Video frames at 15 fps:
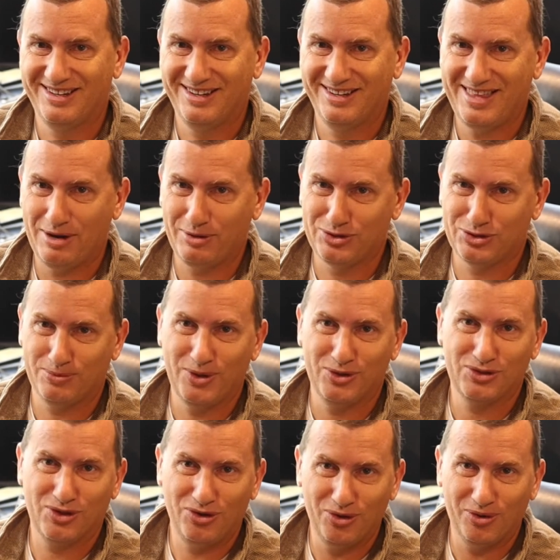That was the
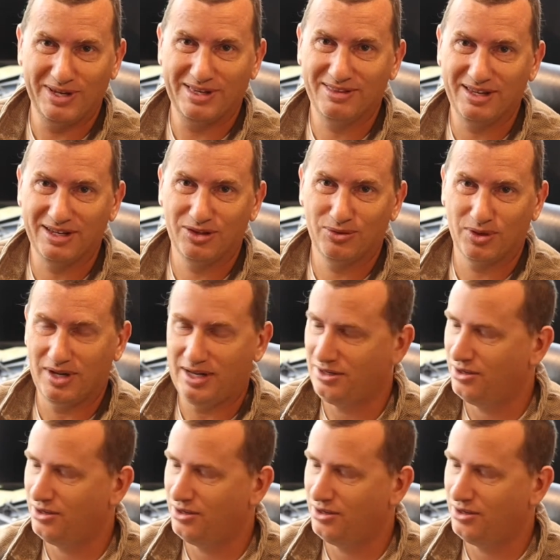most annoying thing in the world.